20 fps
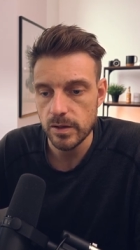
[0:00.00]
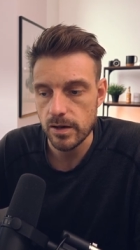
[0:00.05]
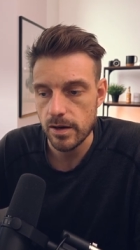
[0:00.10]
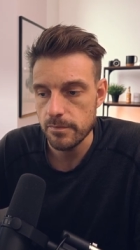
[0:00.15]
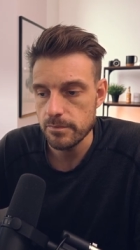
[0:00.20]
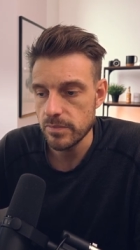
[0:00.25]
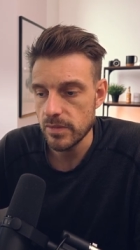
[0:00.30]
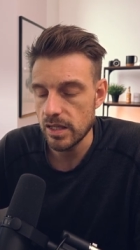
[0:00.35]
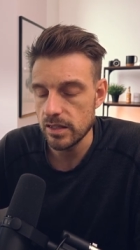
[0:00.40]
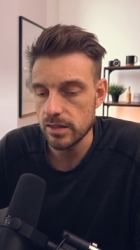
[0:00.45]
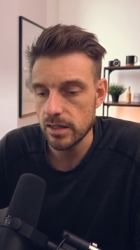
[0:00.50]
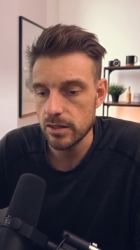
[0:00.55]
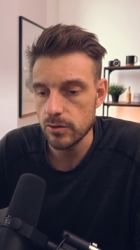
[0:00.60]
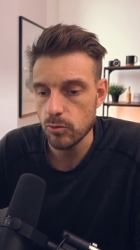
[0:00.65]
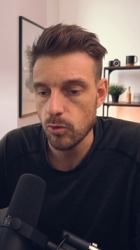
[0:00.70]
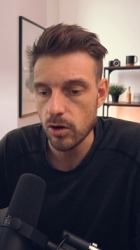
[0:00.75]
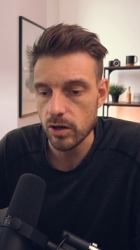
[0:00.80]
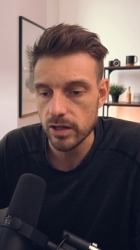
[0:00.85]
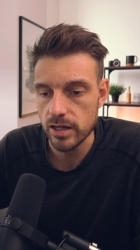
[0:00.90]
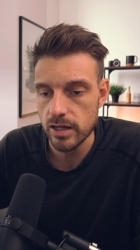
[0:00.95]
Okay. And then
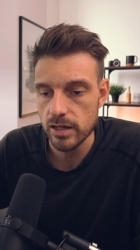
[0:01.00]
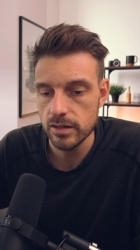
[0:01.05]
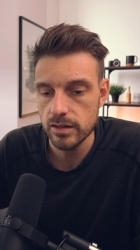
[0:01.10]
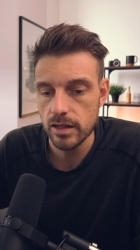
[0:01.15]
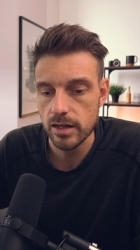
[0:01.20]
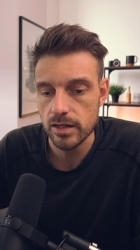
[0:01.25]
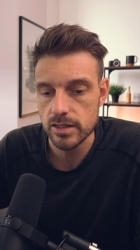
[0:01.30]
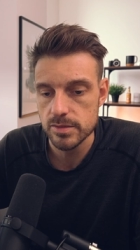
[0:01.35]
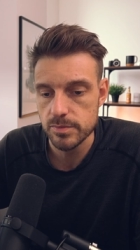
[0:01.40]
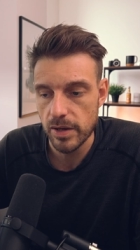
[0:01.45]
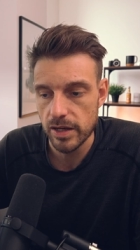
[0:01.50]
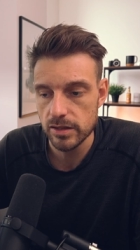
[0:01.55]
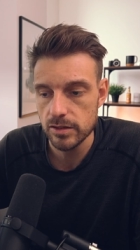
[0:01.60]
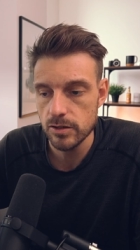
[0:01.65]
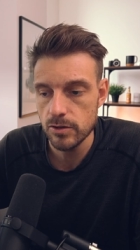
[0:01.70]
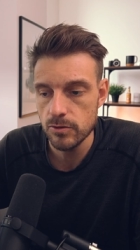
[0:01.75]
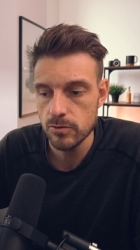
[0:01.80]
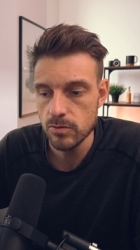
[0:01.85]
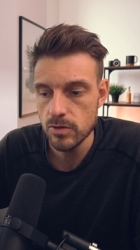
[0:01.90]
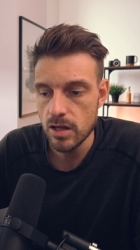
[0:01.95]
you walk in. They
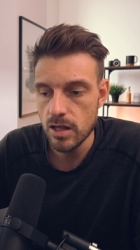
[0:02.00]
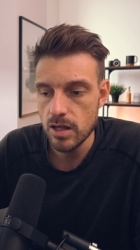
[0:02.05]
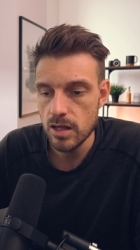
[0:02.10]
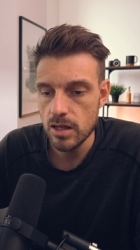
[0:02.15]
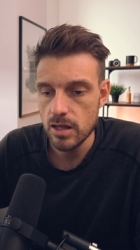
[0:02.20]
expect you